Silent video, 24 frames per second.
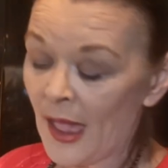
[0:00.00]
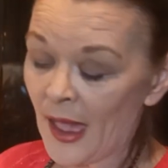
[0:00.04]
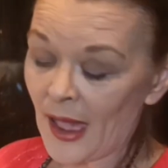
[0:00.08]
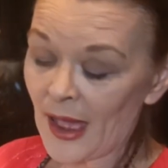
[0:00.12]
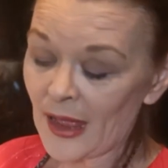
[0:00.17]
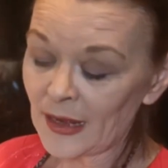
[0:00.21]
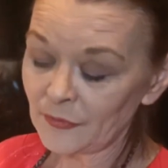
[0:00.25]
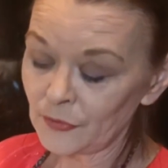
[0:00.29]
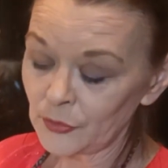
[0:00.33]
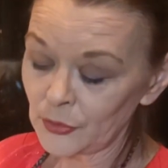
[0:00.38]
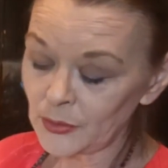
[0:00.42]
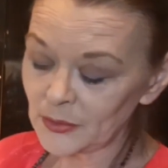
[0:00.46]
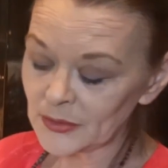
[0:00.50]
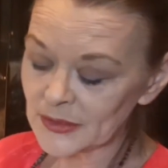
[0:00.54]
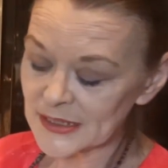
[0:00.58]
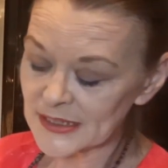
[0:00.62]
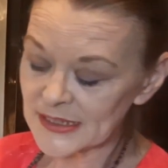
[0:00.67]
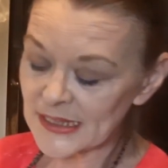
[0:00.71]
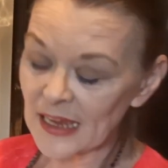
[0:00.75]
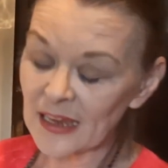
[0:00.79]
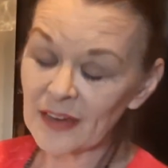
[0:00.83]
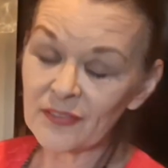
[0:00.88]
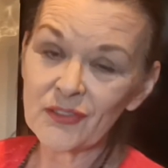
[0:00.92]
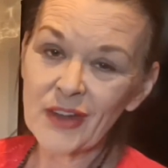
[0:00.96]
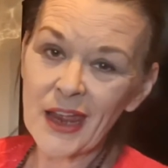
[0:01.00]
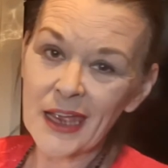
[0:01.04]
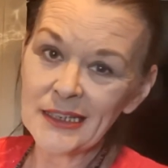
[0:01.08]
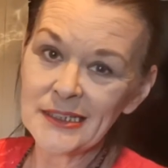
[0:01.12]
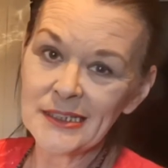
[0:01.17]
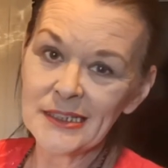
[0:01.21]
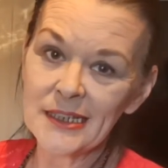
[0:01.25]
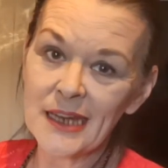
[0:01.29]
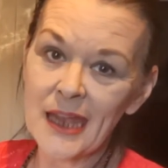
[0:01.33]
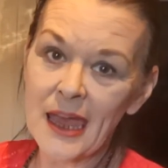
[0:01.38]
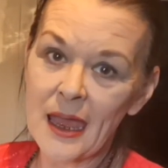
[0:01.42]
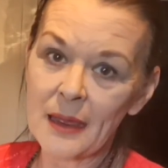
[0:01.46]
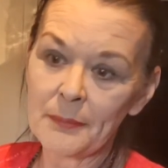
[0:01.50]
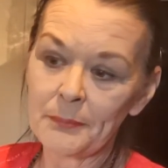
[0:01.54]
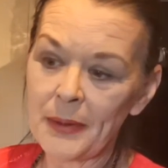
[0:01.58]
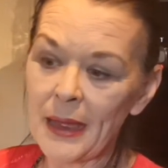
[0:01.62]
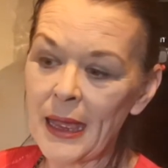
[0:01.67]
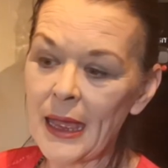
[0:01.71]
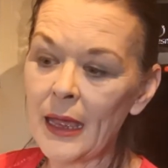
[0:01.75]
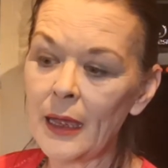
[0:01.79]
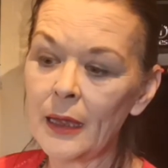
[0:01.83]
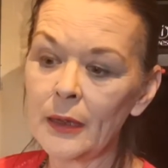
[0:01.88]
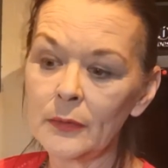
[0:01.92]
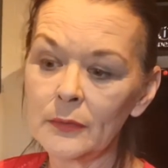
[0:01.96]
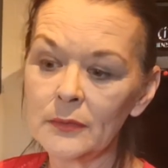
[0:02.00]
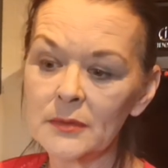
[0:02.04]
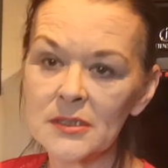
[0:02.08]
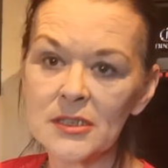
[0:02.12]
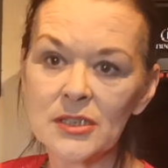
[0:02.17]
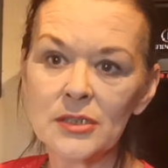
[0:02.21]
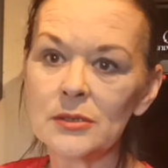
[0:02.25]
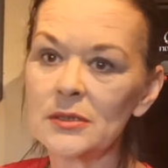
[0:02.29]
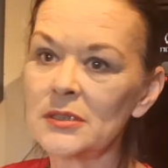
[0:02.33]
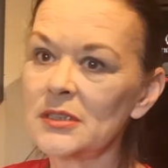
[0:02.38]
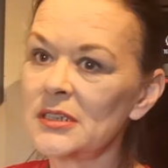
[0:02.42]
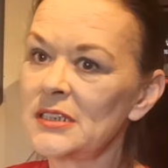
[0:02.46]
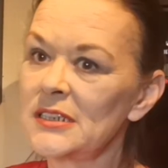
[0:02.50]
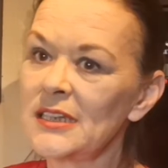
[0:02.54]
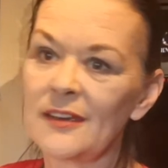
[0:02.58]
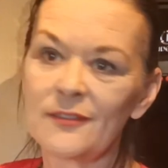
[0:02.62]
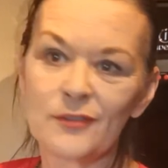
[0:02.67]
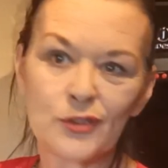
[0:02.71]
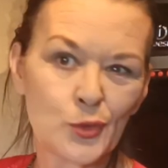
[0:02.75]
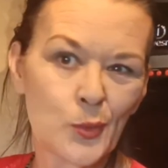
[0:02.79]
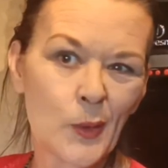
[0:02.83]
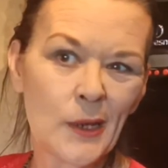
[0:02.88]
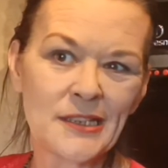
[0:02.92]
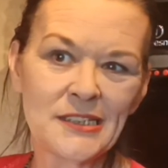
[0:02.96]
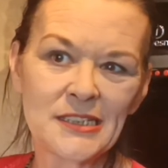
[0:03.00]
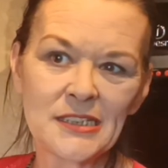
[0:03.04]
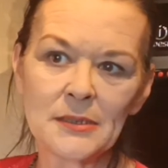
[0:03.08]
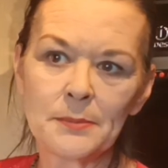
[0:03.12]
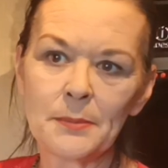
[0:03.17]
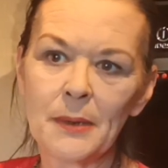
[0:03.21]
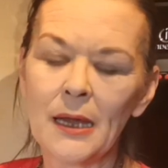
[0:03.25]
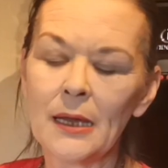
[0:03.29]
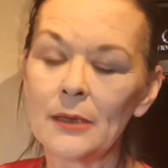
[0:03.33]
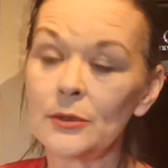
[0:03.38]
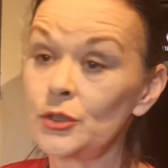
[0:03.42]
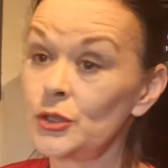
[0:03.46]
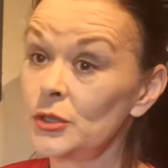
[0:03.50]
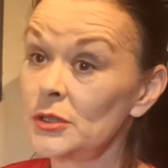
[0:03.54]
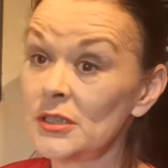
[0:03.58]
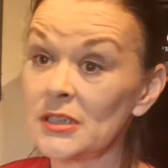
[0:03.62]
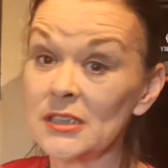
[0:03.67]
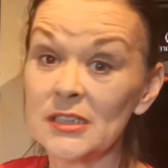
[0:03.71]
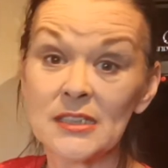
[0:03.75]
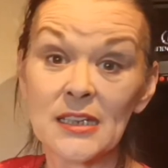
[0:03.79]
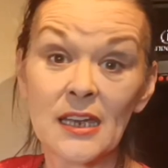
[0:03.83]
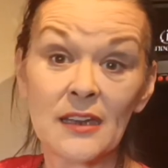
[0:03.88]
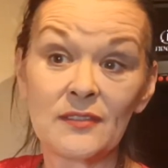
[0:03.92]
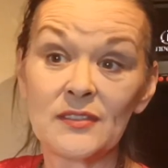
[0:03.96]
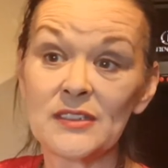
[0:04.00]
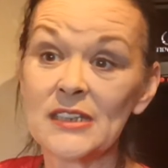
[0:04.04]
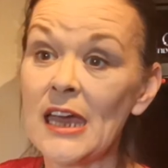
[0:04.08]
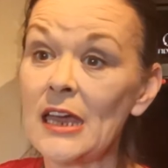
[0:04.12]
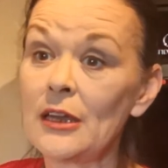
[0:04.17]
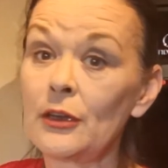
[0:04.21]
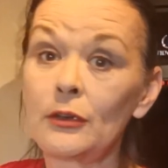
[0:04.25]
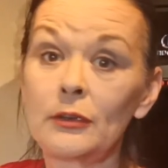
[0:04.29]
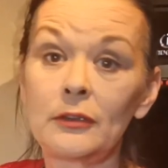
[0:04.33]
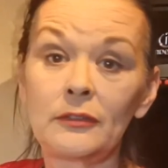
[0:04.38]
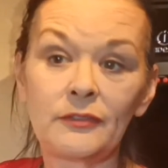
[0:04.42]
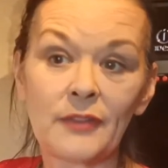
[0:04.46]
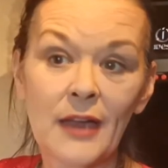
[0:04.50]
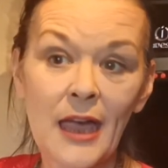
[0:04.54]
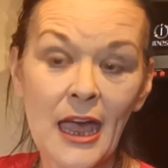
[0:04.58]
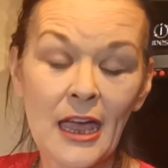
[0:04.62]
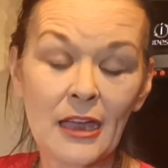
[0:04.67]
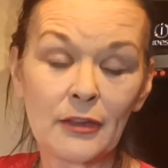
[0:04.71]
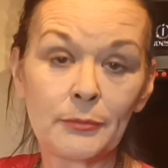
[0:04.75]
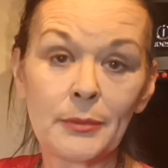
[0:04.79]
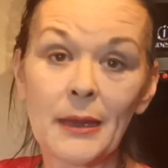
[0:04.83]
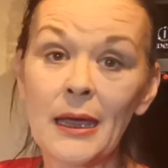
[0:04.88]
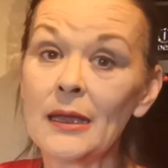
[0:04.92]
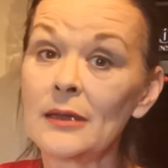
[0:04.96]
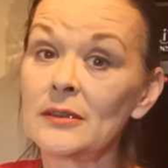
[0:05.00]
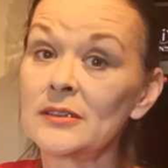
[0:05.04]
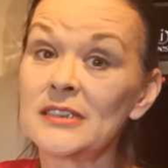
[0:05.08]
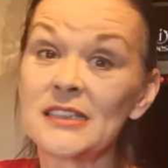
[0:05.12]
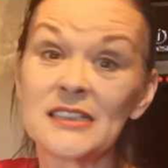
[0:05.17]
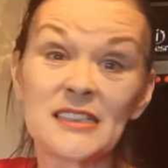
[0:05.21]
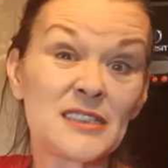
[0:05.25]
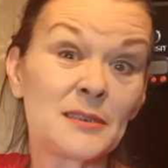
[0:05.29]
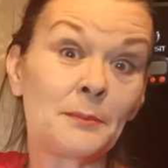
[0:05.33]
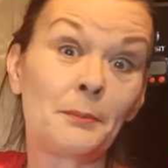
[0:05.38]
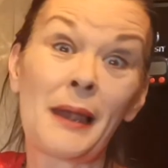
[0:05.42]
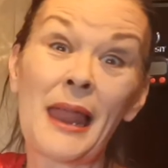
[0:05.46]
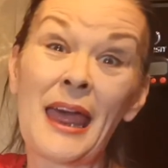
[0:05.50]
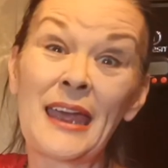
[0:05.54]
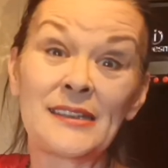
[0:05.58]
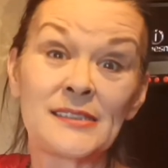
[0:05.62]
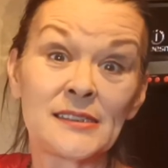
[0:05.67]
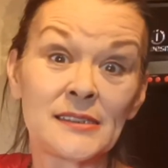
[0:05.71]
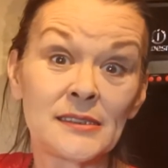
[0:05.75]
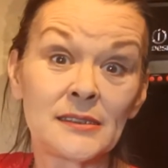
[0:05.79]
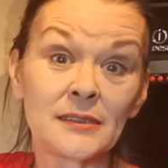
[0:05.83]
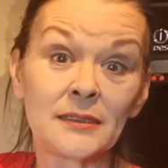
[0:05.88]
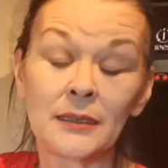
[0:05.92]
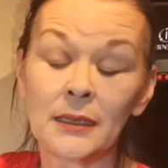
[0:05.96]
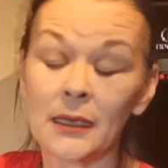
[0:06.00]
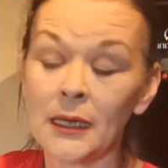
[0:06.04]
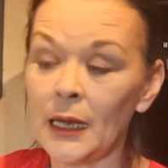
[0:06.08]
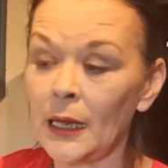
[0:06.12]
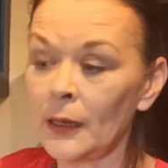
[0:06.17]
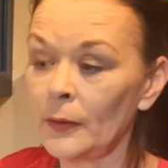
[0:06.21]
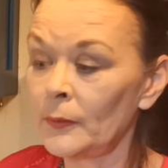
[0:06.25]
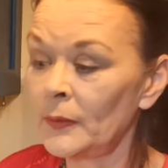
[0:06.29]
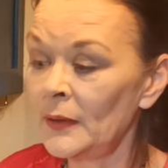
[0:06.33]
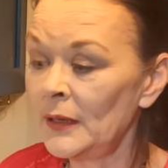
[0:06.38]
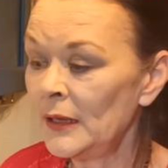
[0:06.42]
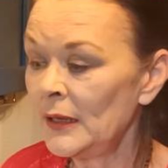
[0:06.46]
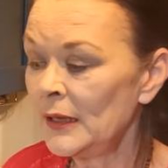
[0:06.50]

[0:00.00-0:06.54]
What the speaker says: And if you can save £99, you can save £20, you can save £10 or £5, it's a blessing, you know.